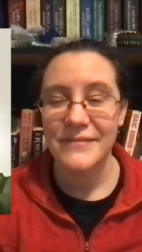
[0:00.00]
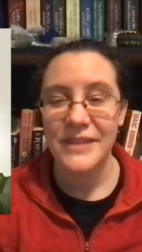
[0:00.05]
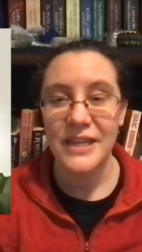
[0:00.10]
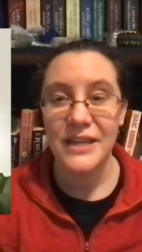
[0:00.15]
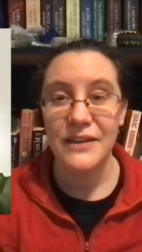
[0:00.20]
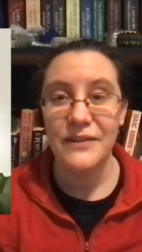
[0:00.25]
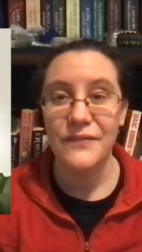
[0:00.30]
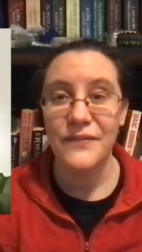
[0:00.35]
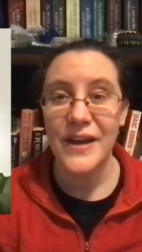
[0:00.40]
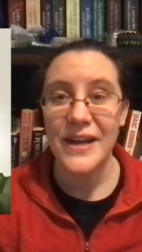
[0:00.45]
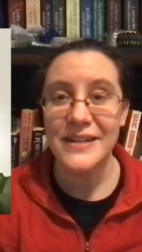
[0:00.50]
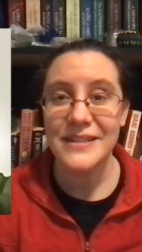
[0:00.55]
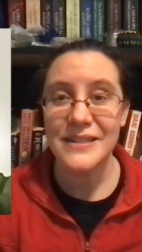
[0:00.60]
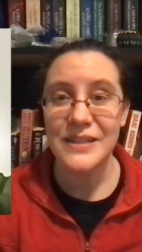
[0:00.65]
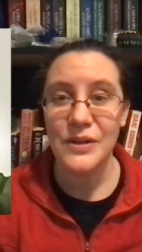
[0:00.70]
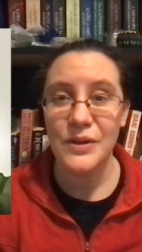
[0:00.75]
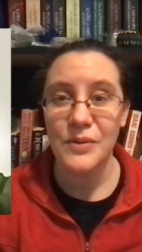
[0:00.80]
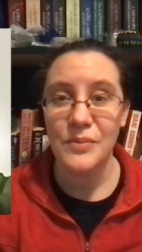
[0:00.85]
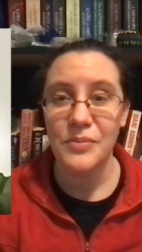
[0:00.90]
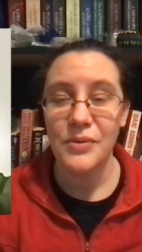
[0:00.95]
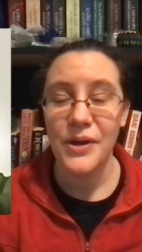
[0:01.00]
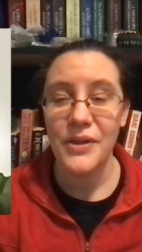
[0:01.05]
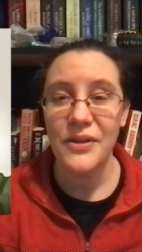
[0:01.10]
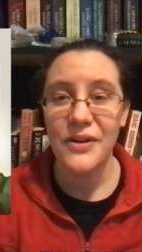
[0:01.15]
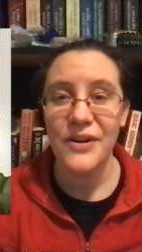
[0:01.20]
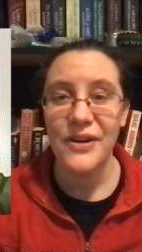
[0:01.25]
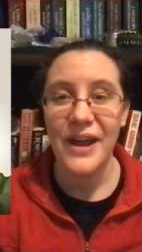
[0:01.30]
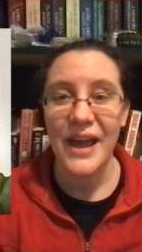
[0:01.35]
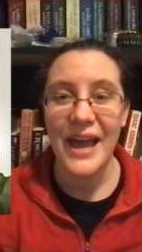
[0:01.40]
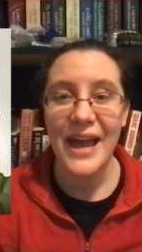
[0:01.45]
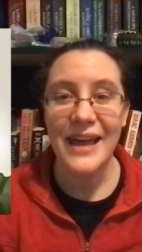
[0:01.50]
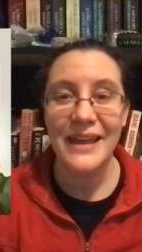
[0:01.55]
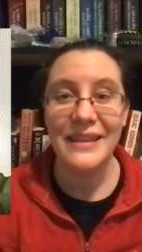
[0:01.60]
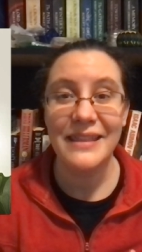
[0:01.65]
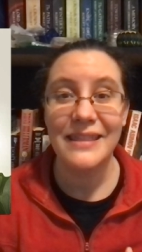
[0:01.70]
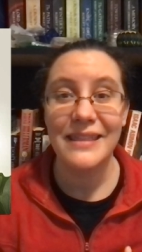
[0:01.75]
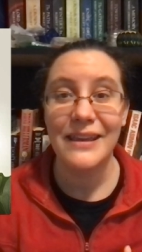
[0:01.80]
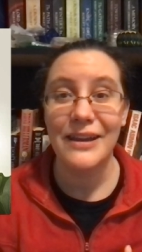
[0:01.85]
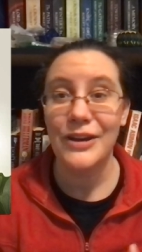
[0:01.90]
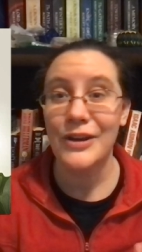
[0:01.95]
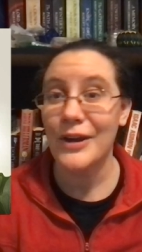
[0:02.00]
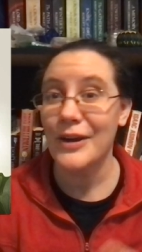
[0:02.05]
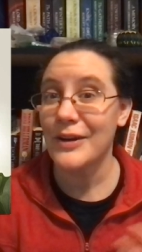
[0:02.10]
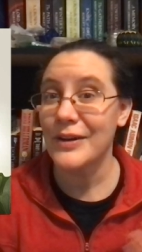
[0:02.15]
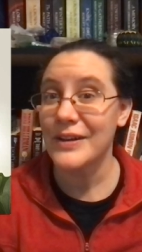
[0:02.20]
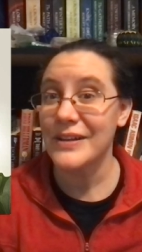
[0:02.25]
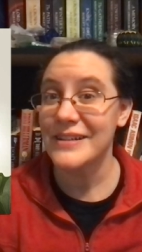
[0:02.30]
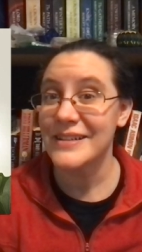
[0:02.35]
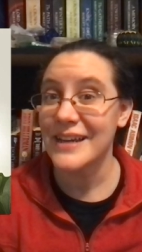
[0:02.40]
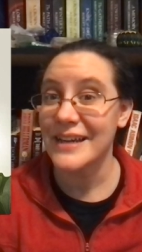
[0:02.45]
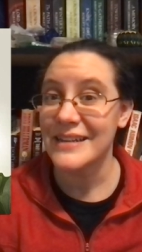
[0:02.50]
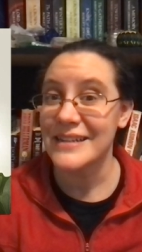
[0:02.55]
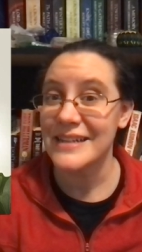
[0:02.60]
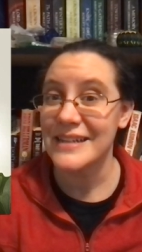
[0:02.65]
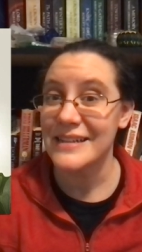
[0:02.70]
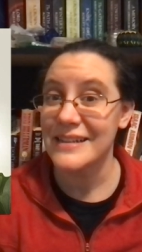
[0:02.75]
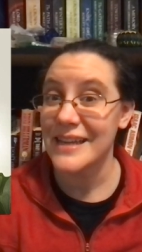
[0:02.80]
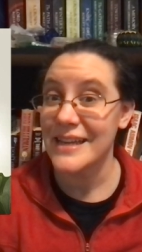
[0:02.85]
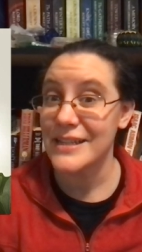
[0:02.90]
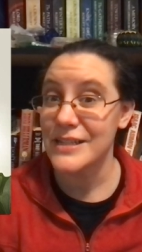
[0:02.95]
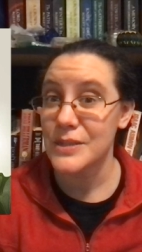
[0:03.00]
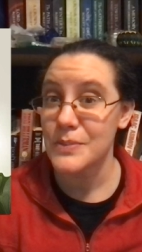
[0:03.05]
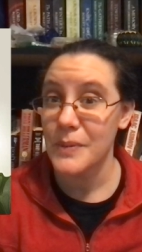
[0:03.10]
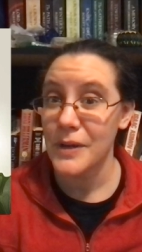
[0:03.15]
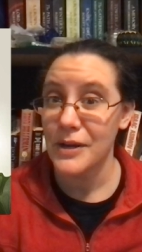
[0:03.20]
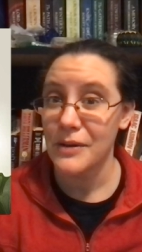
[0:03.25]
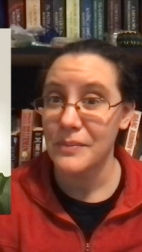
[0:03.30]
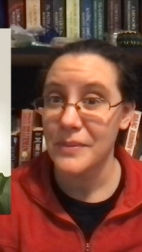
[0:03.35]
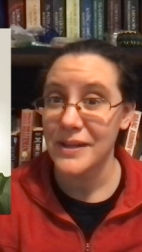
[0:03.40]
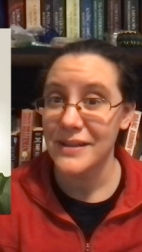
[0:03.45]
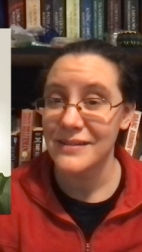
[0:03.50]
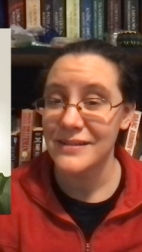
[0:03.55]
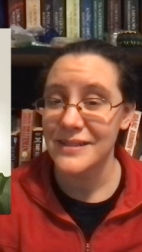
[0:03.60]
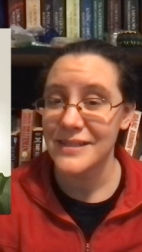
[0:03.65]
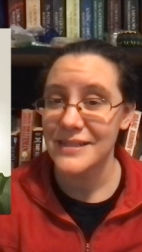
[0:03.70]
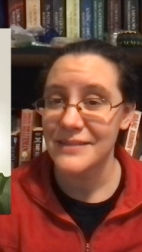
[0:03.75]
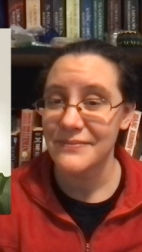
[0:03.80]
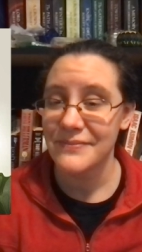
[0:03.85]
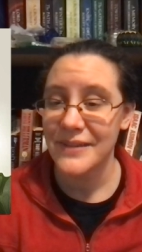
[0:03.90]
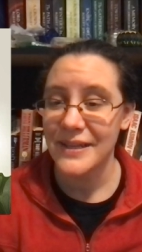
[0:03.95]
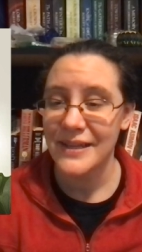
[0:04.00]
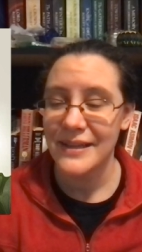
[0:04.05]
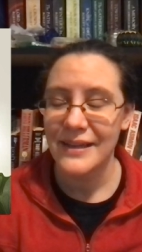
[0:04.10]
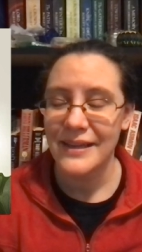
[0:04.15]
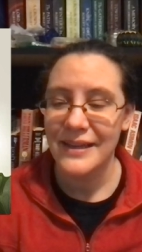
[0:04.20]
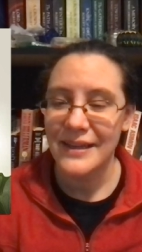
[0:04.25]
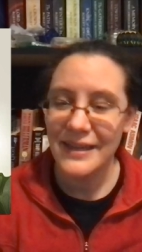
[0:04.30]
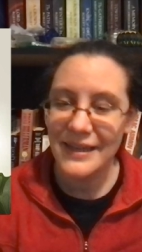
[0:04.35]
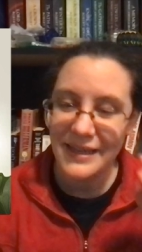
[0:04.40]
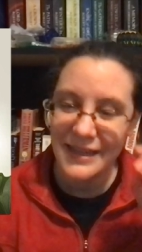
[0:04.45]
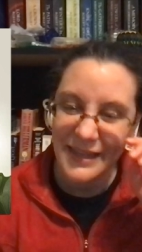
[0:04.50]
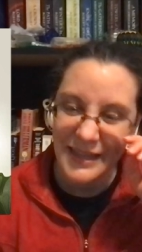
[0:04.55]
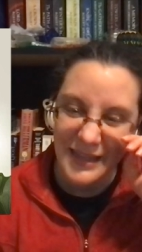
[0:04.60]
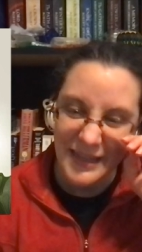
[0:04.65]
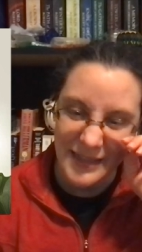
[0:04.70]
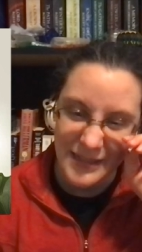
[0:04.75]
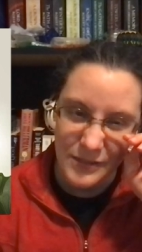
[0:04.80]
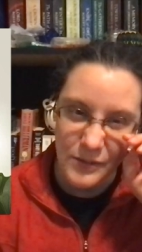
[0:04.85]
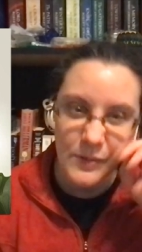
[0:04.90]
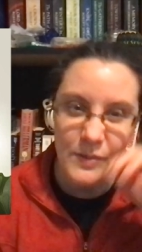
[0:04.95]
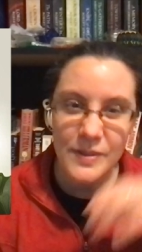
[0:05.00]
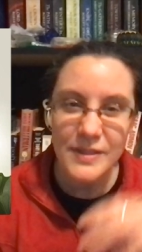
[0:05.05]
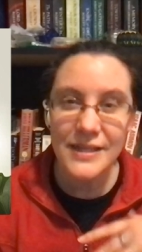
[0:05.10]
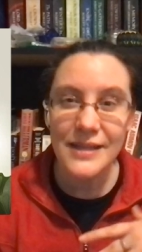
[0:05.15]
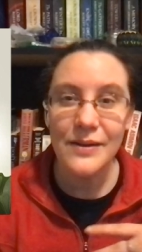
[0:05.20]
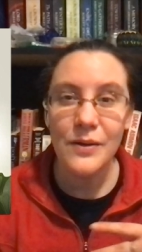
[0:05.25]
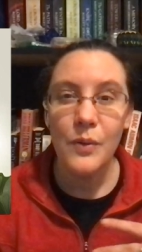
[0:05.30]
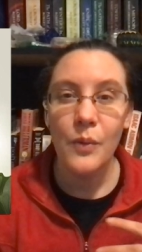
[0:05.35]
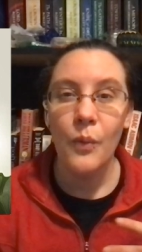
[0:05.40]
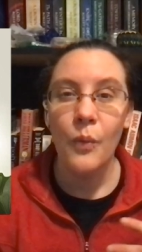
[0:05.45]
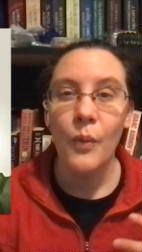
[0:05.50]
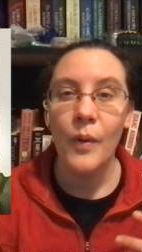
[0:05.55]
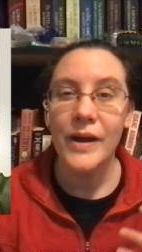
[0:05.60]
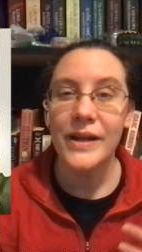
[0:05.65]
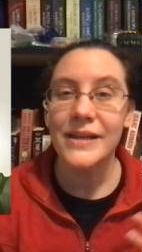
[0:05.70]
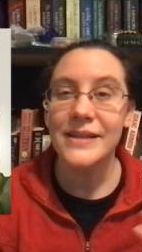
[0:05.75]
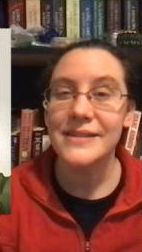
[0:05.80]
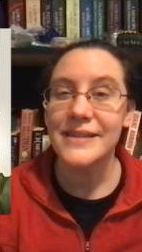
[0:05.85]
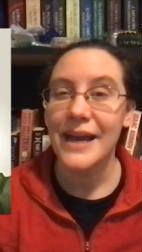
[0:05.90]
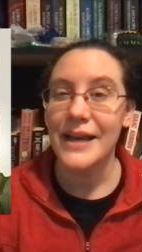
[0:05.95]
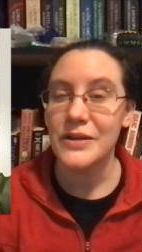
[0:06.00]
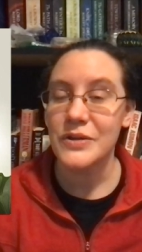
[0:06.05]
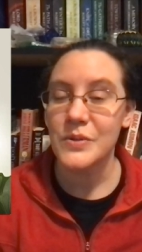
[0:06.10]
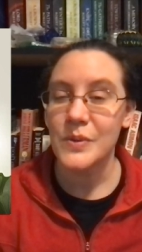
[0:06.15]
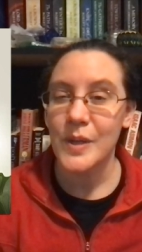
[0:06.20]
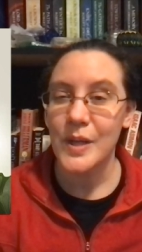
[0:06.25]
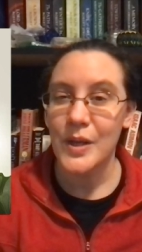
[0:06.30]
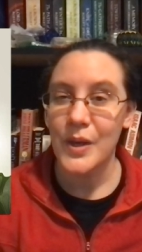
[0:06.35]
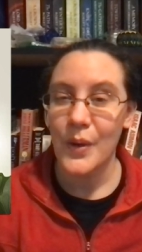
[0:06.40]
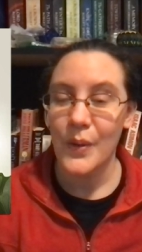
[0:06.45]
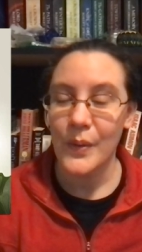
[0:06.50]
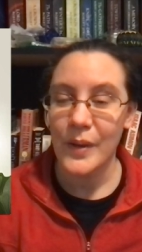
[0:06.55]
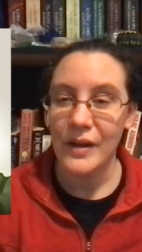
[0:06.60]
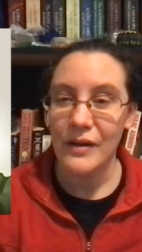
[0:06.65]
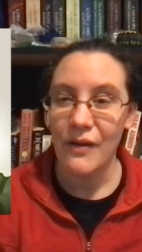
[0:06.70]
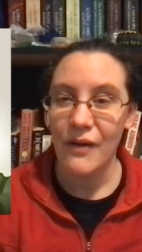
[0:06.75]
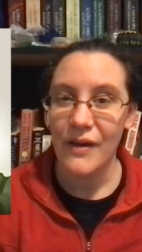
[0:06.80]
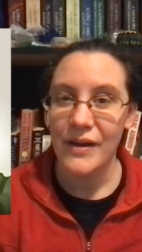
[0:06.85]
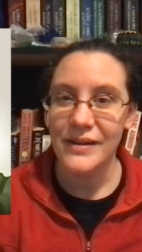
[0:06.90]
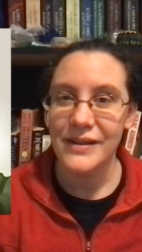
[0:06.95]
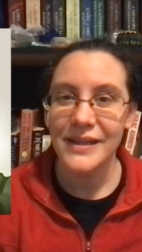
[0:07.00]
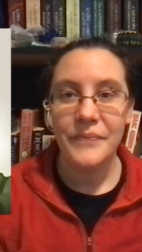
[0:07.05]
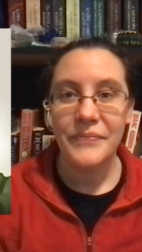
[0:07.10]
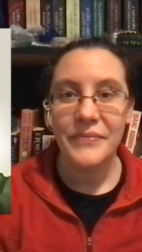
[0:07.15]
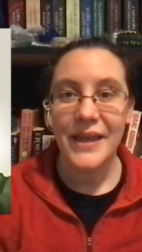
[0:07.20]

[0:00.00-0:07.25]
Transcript: confides in her brother and they are conducting experiments to see what is actually going on.